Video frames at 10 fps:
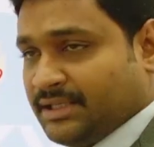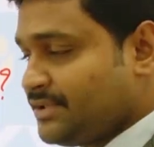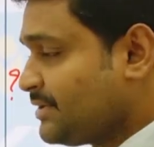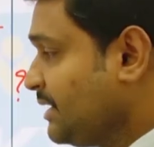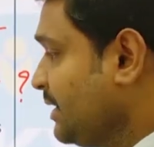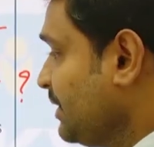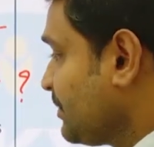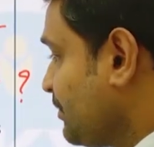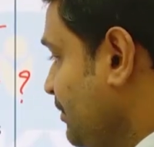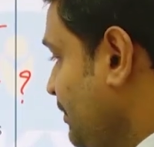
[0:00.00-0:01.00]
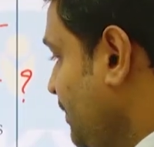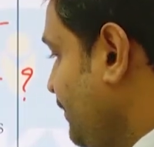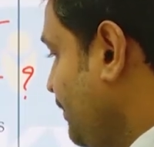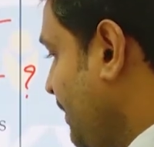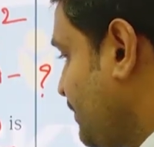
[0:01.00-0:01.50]
So, if you
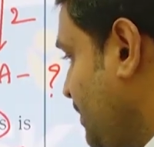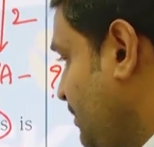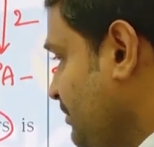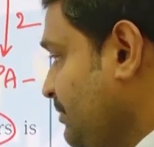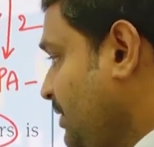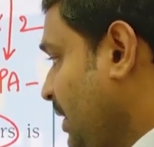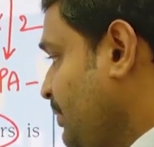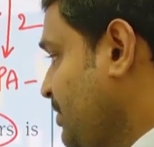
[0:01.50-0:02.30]
observe the options,